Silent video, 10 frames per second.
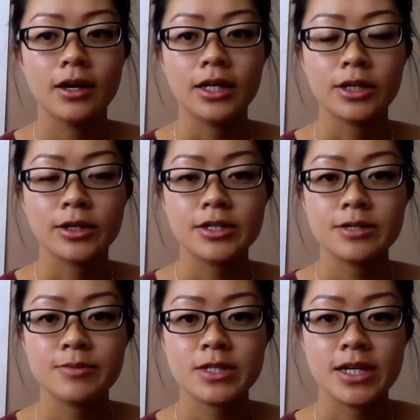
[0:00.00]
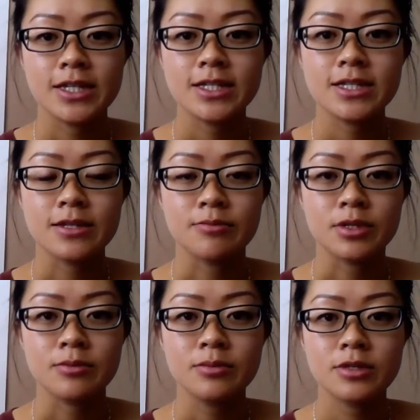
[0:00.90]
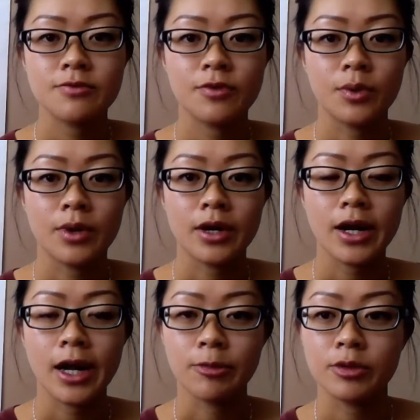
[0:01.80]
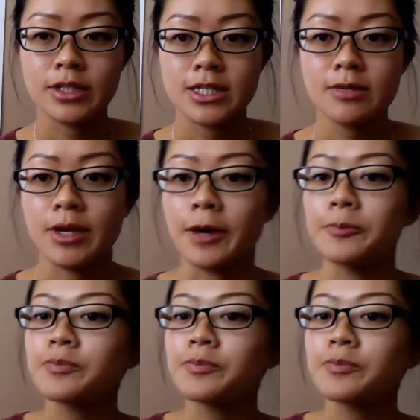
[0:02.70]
Here are some signs and symptoms for hypoglycemia.